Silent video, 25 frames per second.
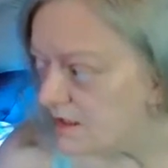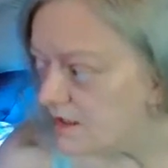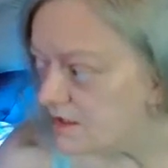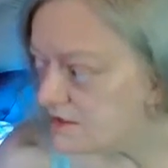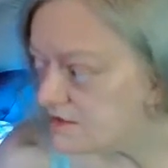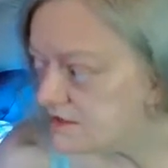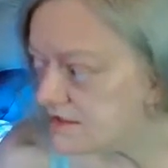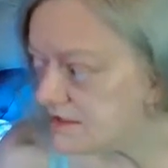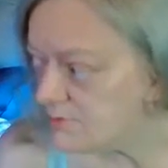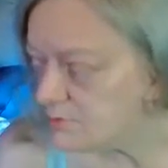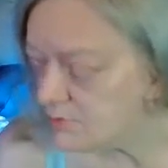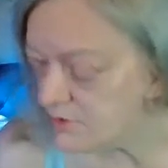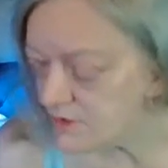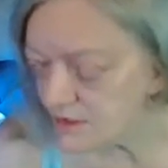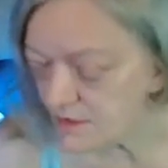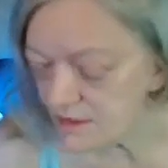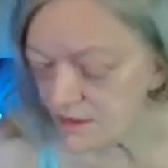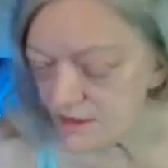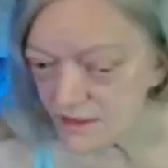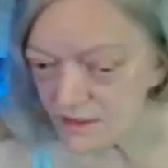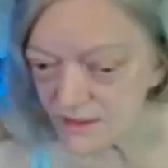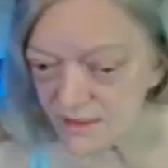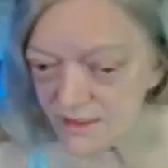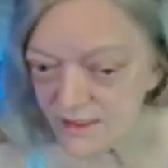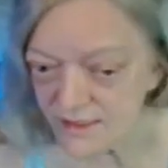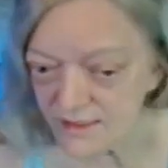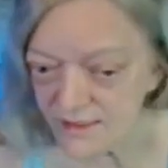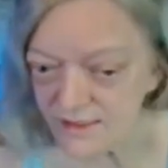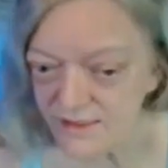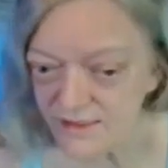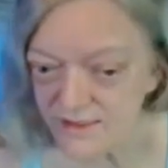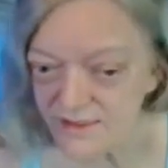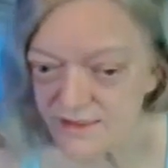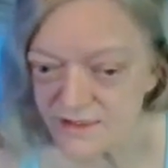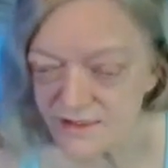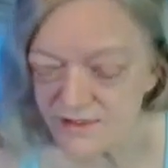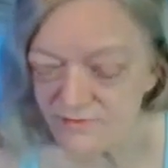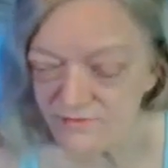See, really, the thing
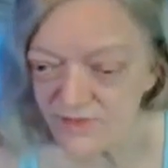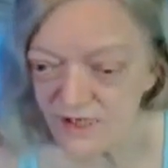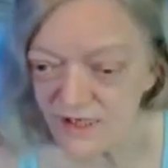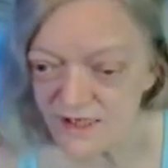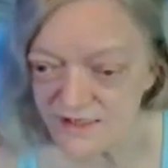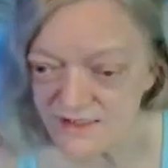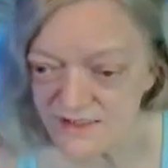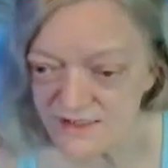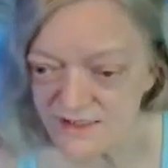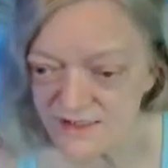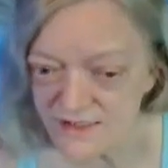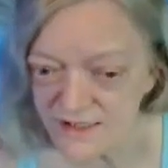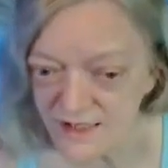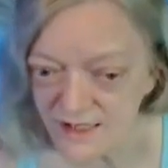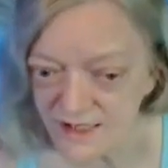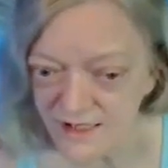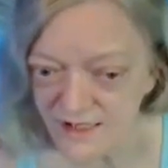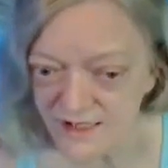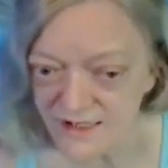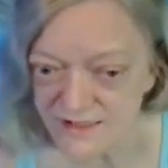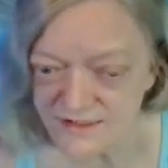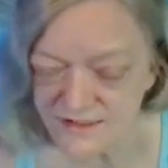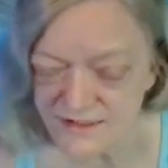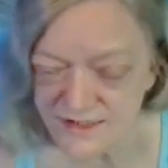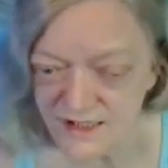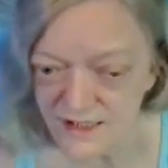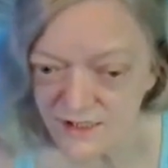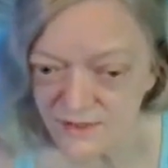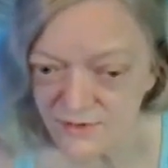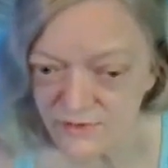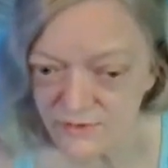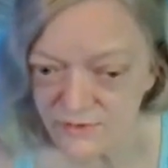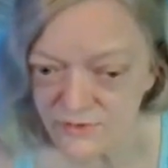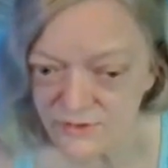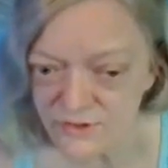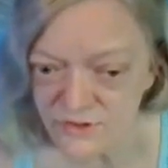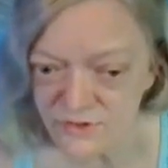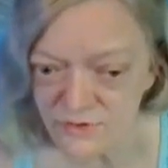is, if that's the case, the
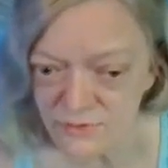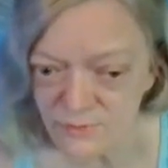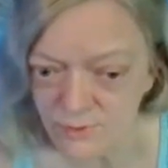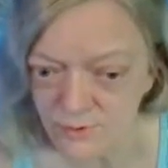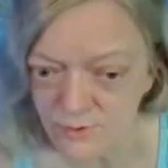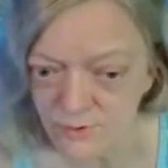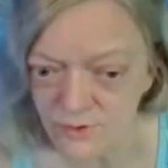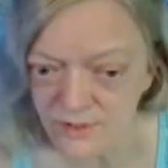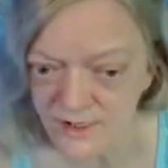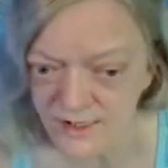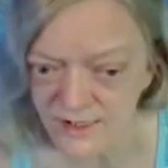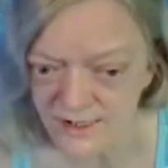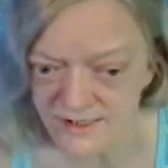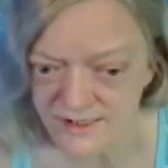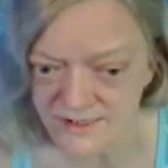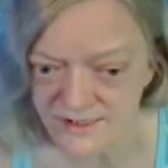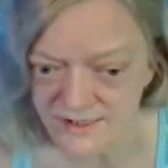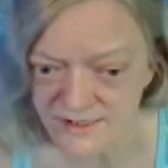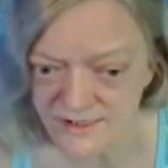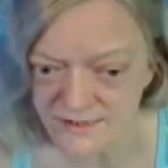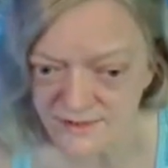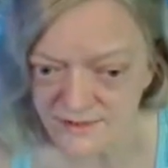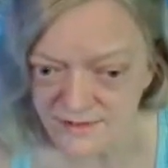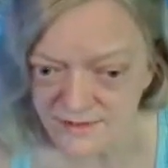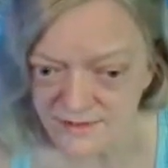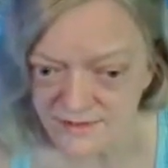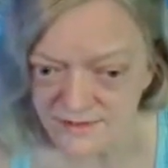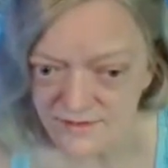other 2 boys,